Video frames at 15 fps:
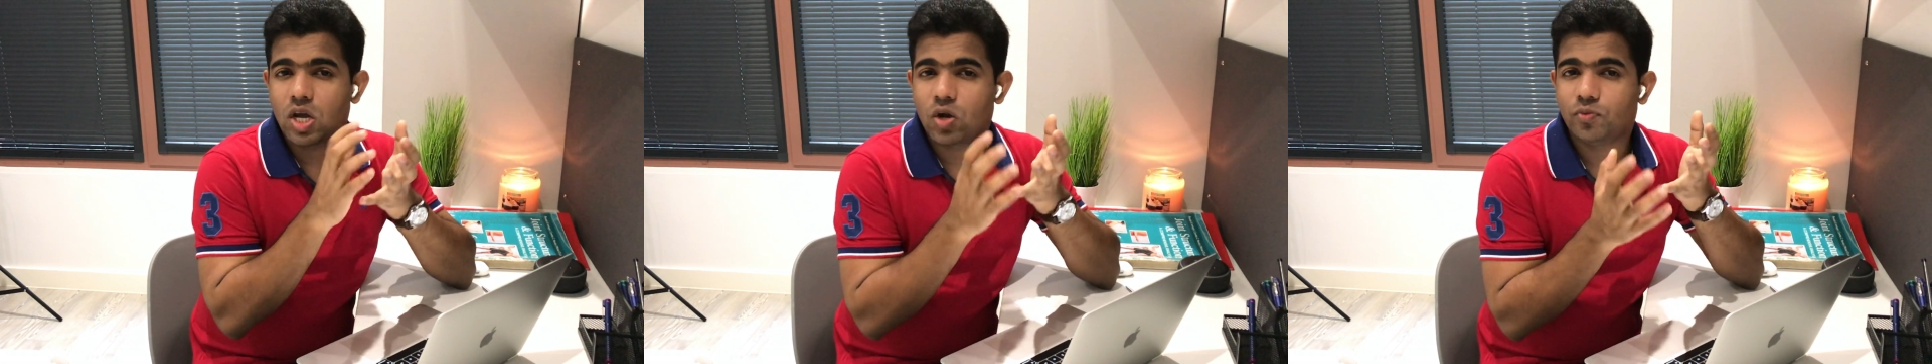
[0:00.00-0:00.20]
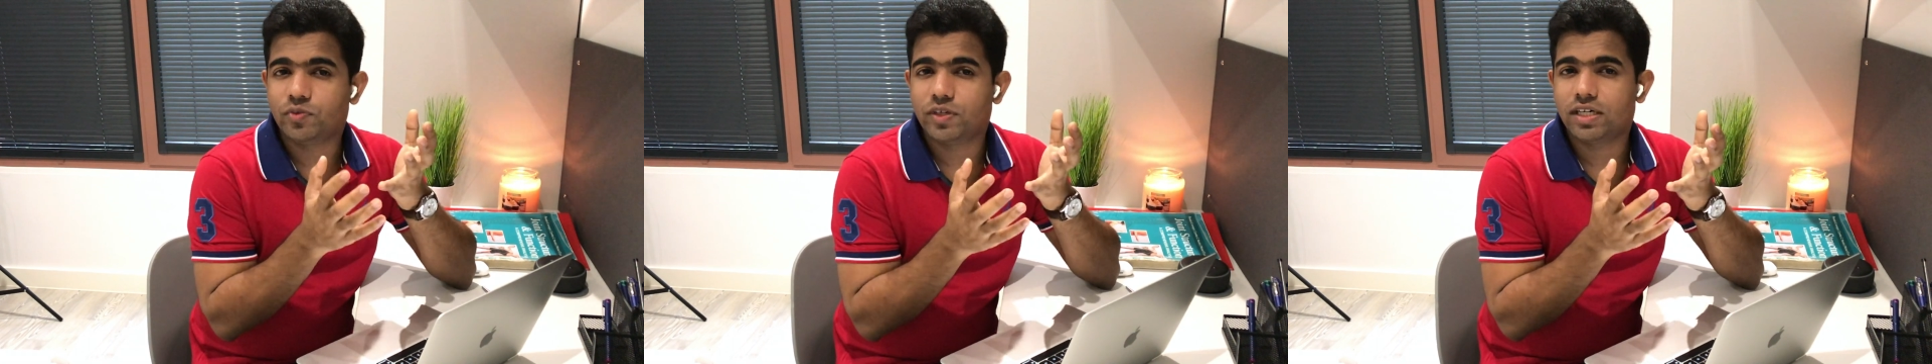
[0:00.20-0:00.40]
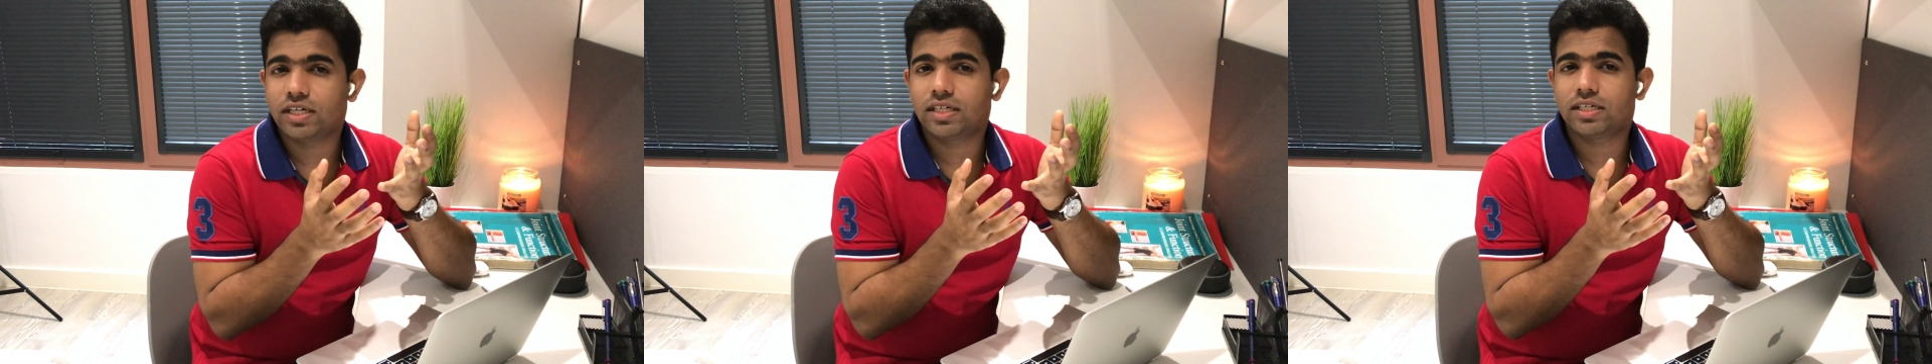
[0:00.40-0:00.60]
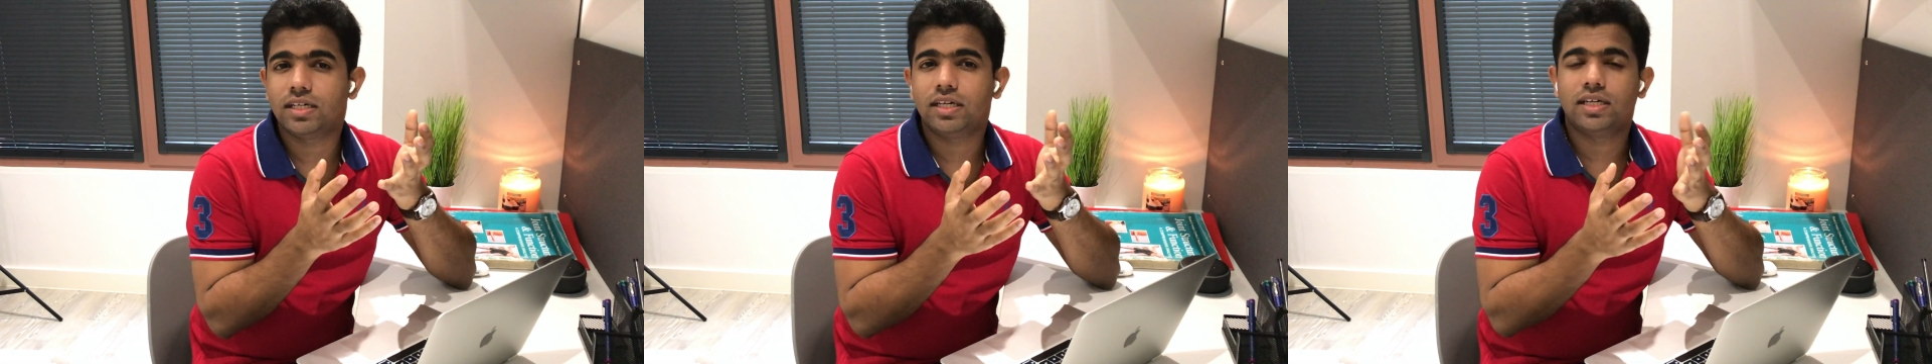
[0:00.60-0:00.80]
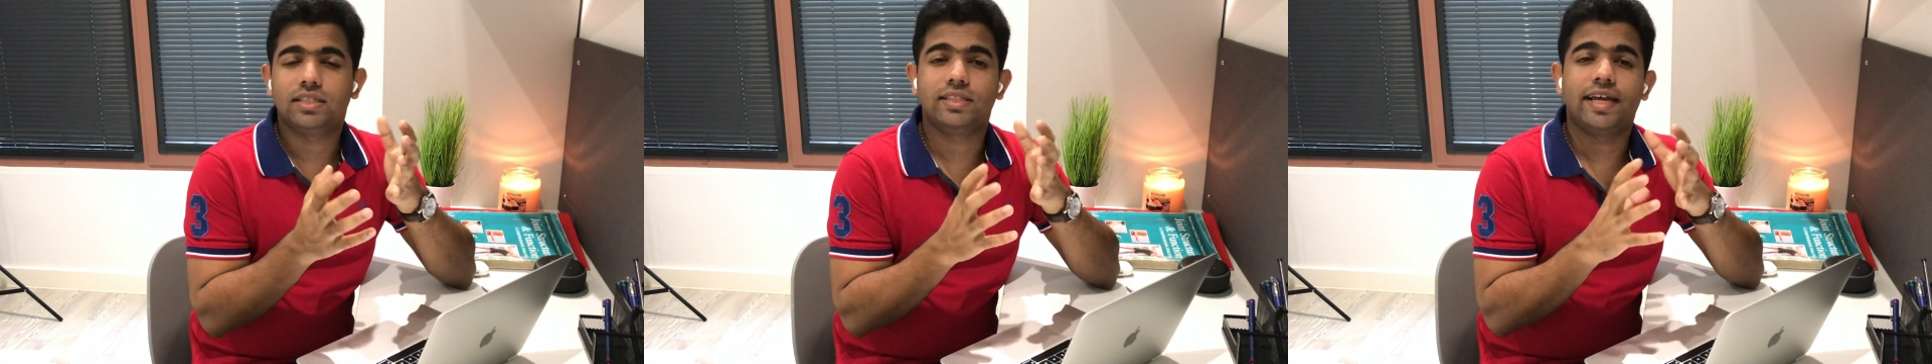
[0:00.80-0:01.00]

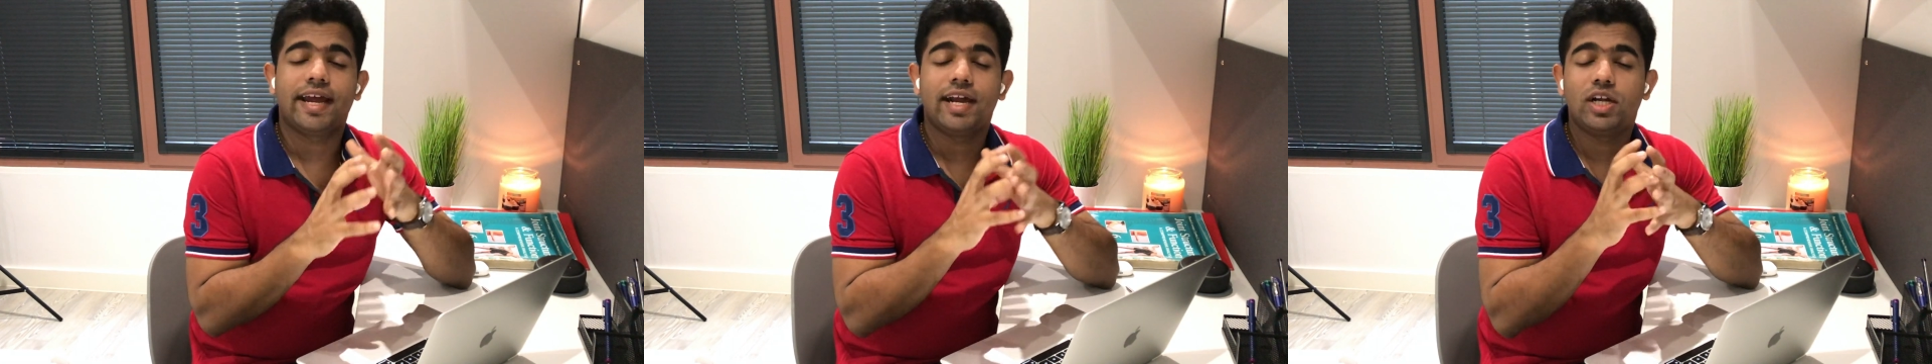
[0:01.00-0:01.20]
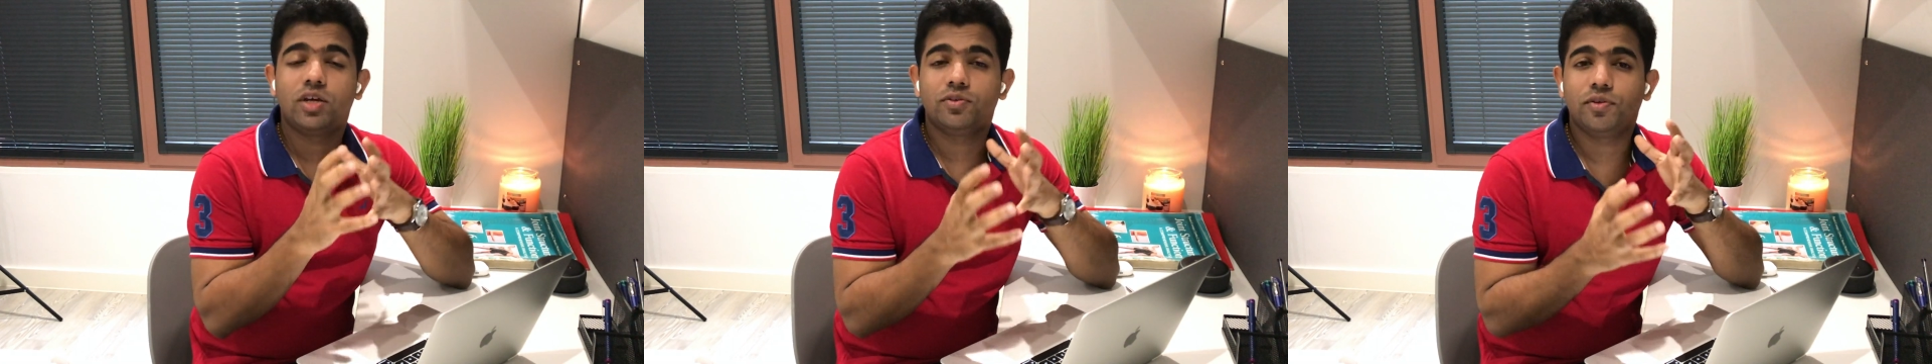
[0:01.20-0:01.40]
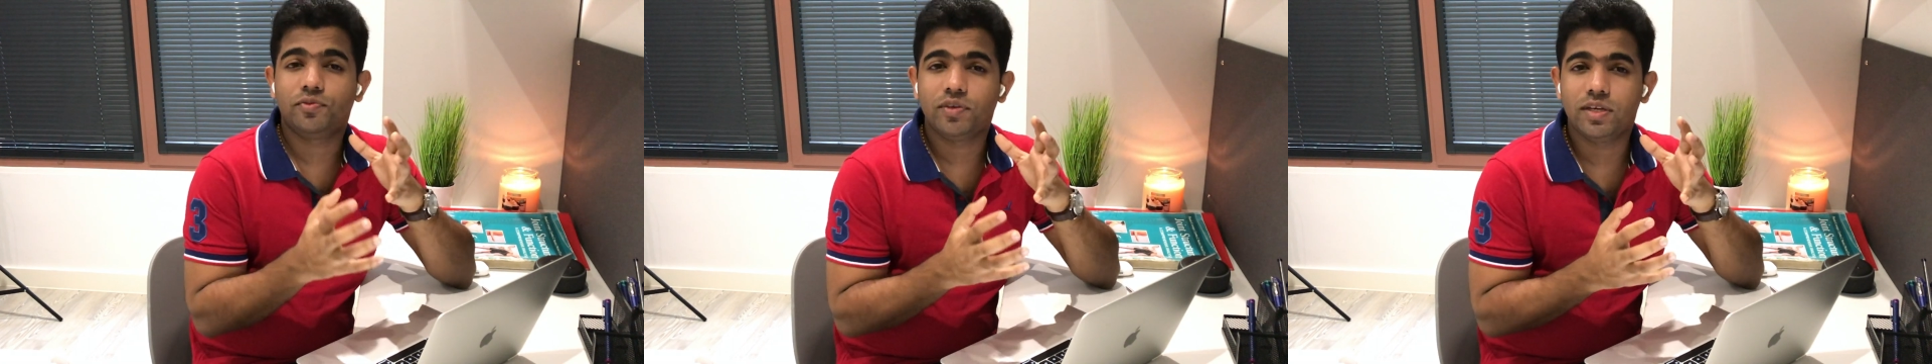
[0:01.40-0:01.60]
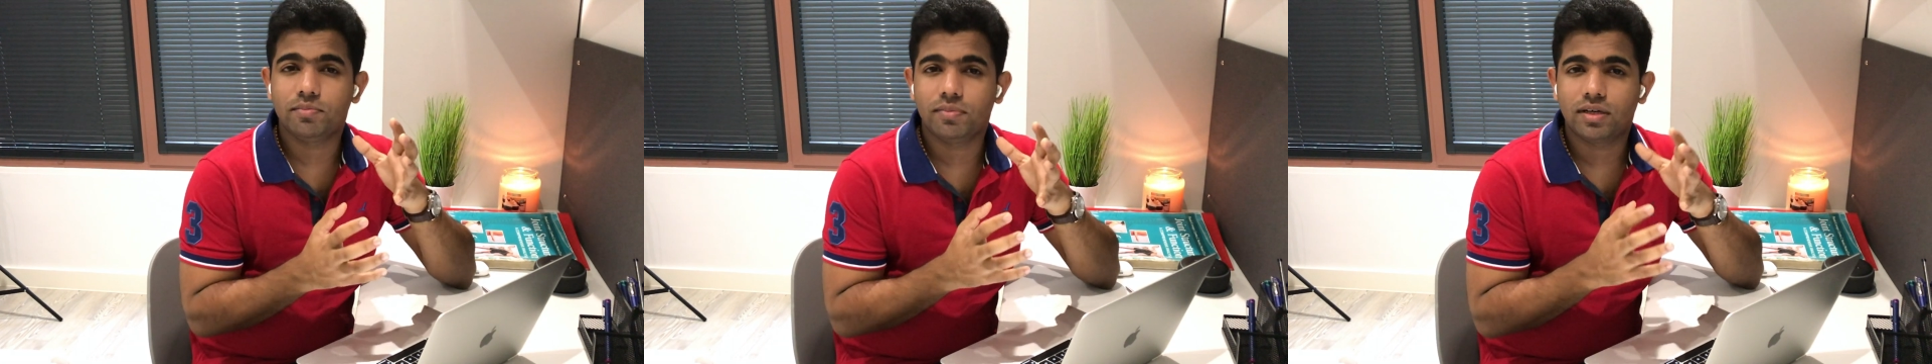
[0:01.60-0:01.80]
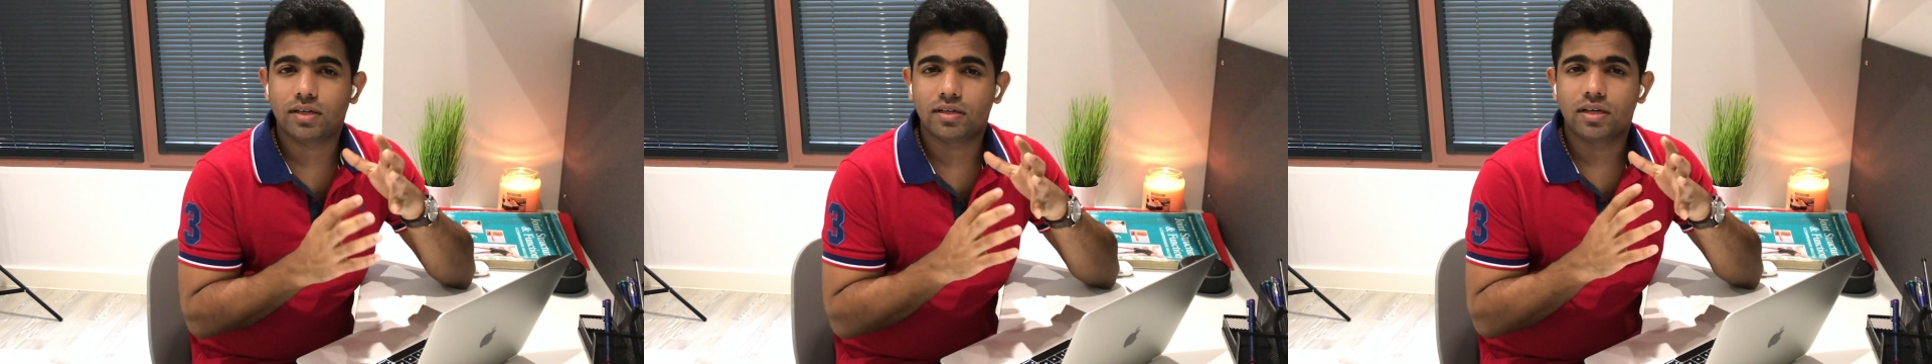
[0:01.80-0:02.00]
where the head of the
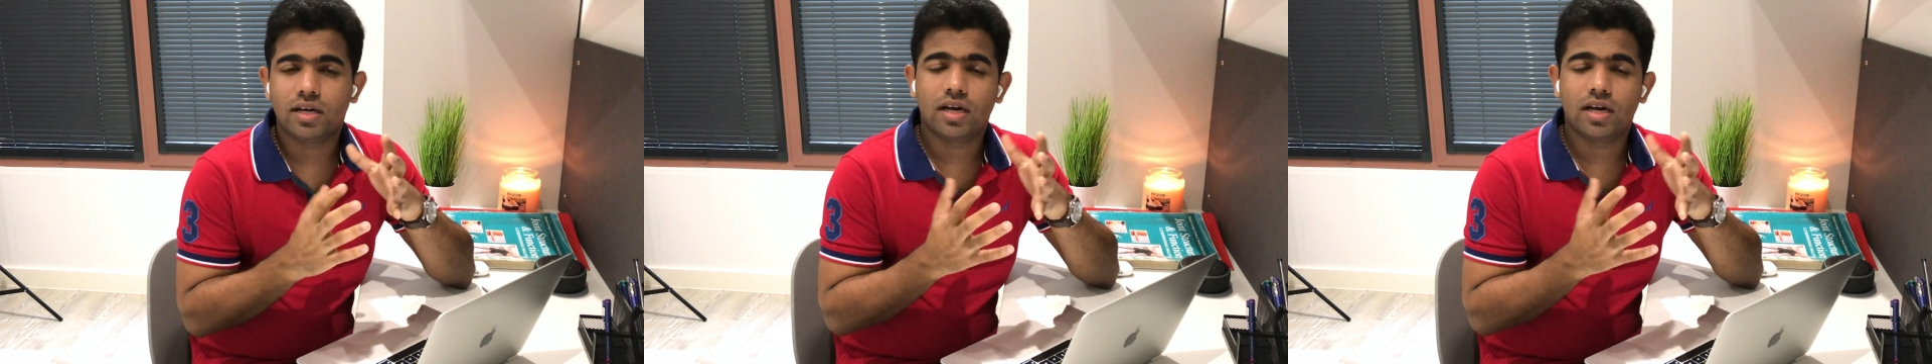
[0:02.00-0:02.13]
femur